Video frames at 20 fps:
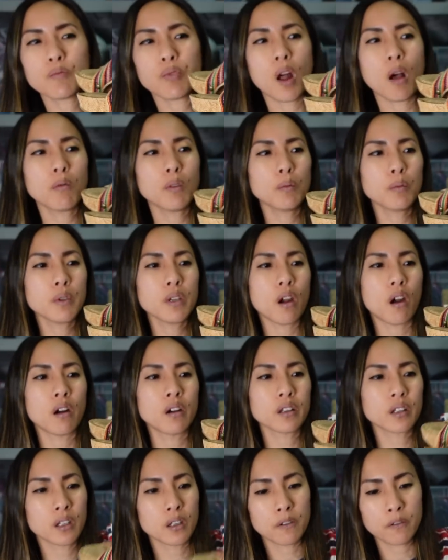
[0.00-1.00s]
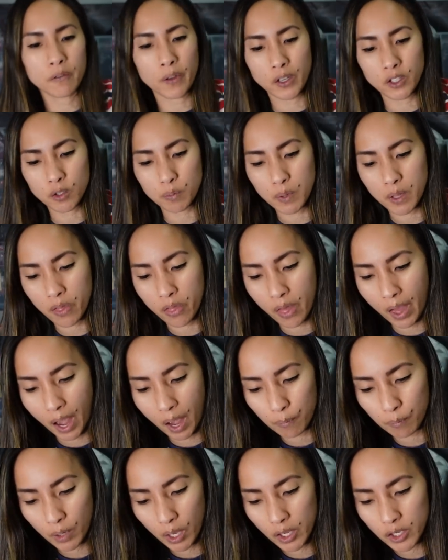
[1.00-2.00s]
probably aren't going to fetch me
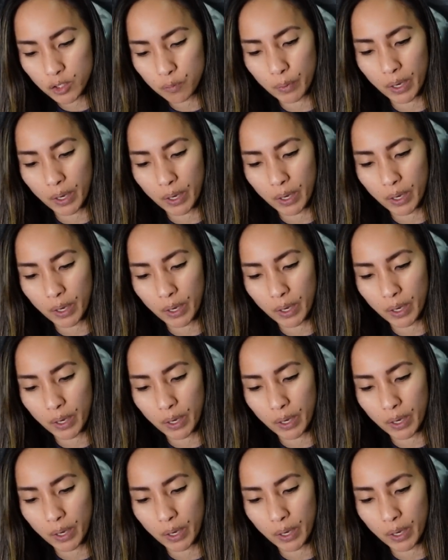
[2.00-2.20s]
that much,